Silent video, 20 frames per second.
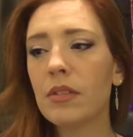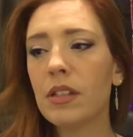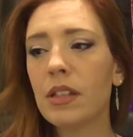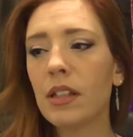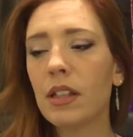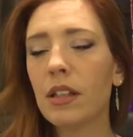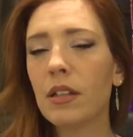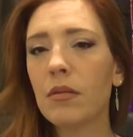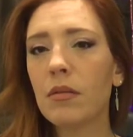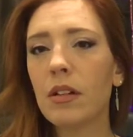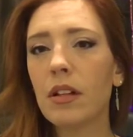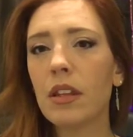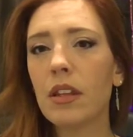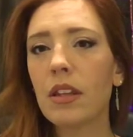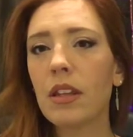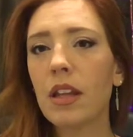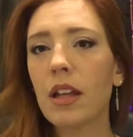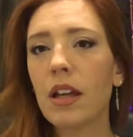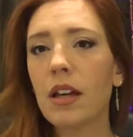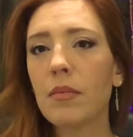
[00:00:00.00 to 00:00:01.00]
dealing with
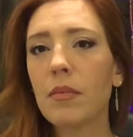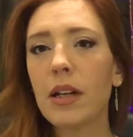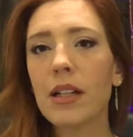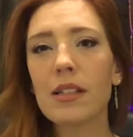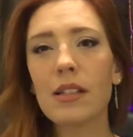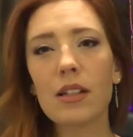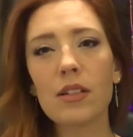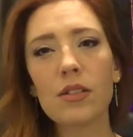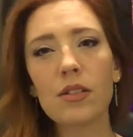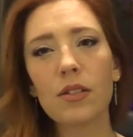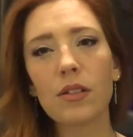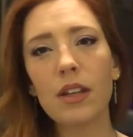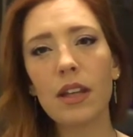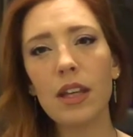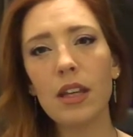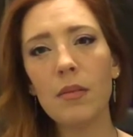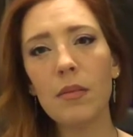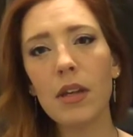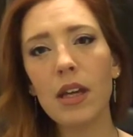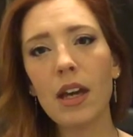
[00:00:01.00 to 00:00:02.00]
my son's
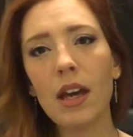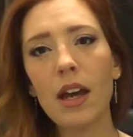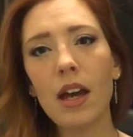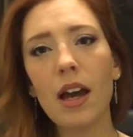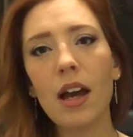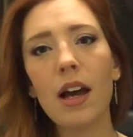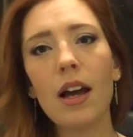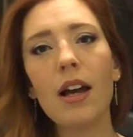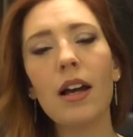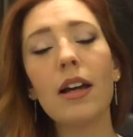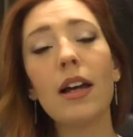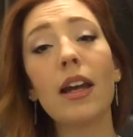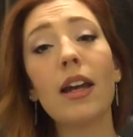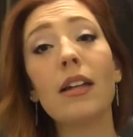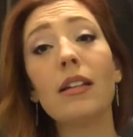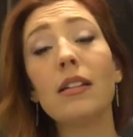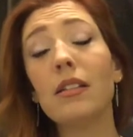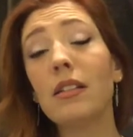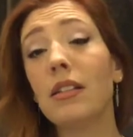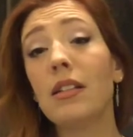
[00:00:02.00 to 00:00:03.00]
leukemia
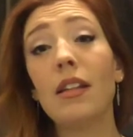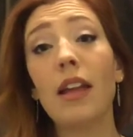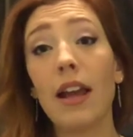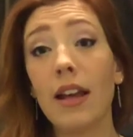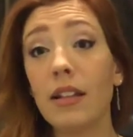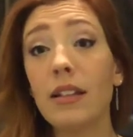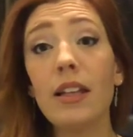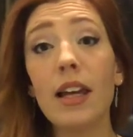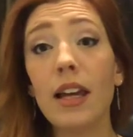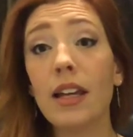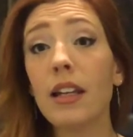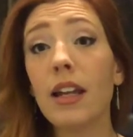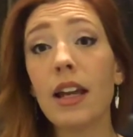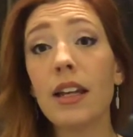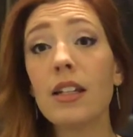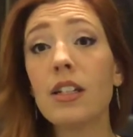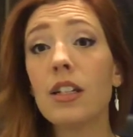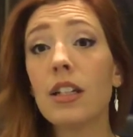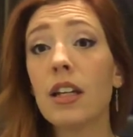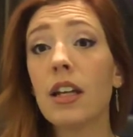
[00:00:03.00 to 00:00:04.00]
and the
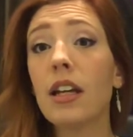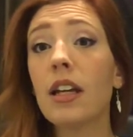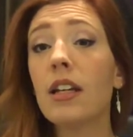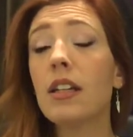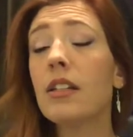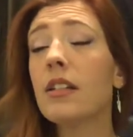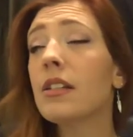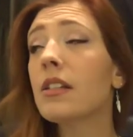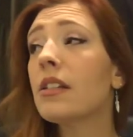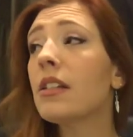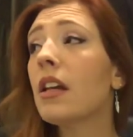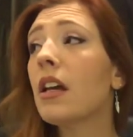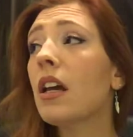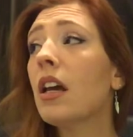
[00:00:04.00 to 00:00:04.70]
ADHD, just